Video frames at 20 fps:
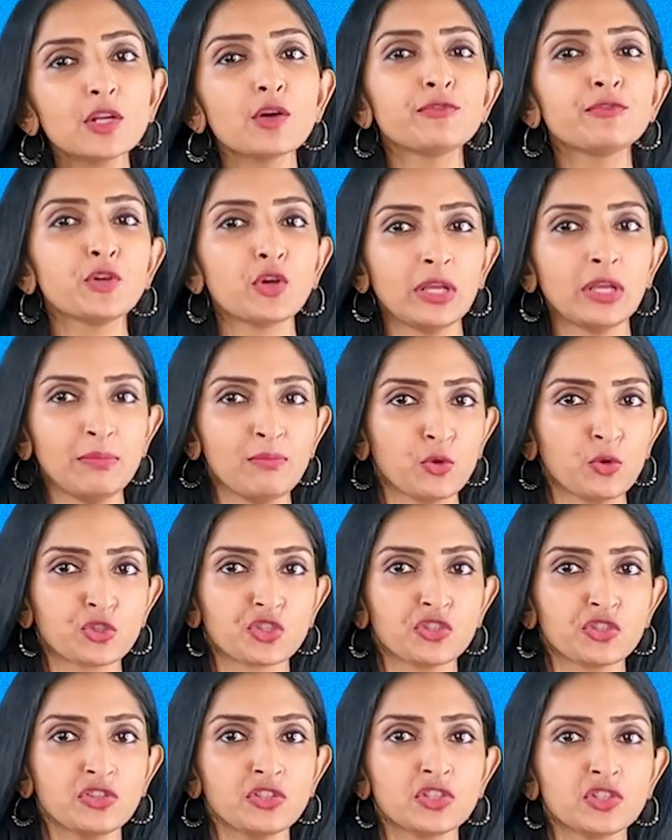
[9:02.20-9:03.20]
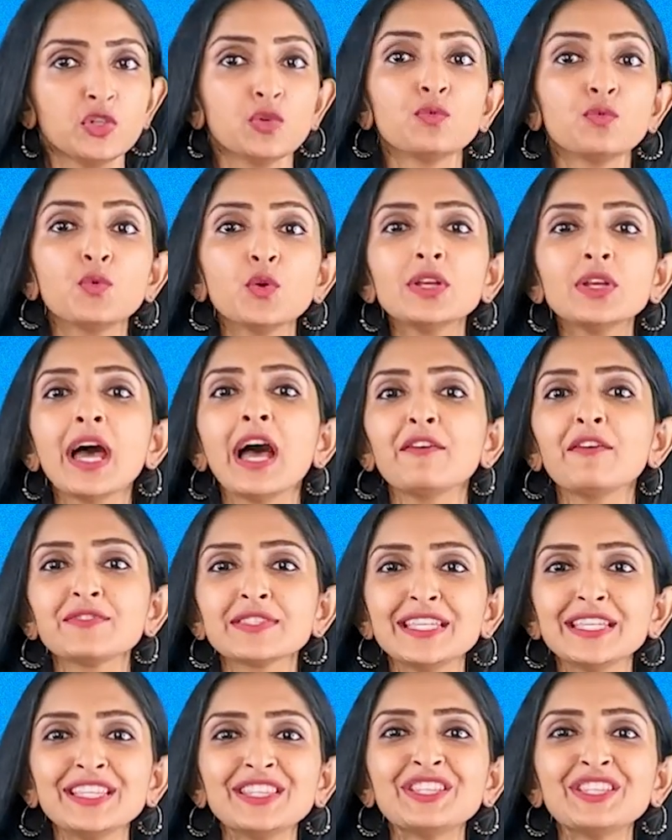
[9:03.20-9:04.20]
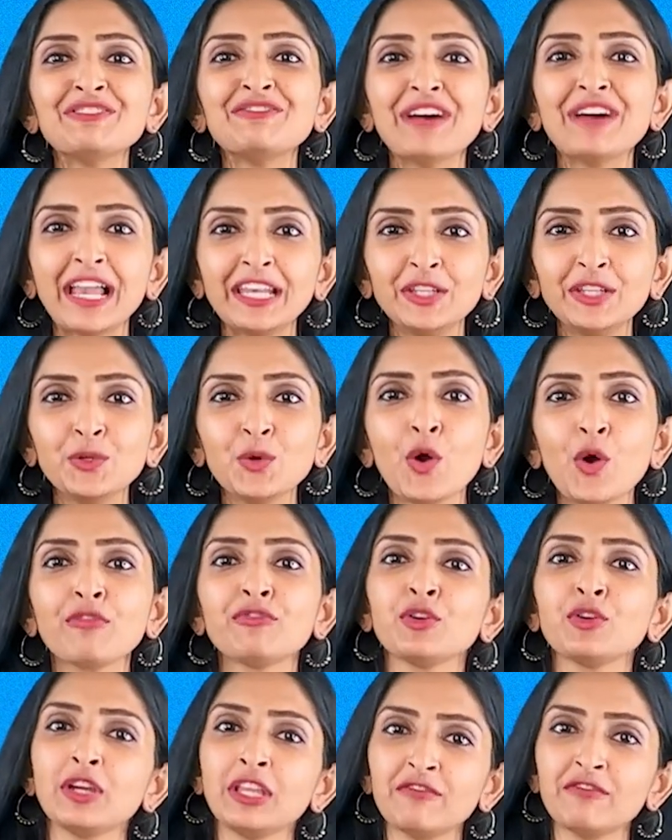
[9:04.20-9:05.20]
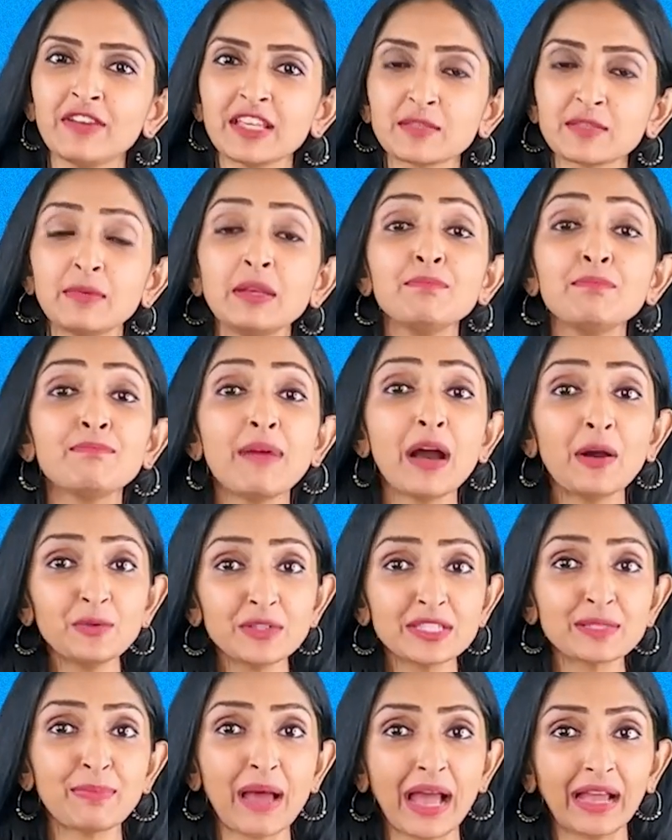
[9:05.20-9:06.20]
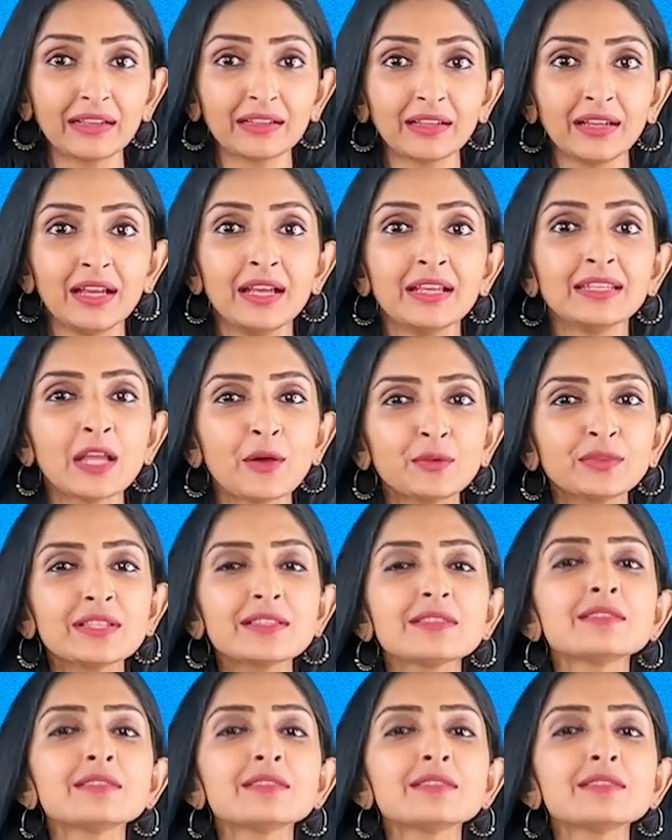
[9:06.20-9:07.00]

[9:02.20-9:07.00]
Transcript: of your emotions, you would have seen the value of your investment bounce back. Now, this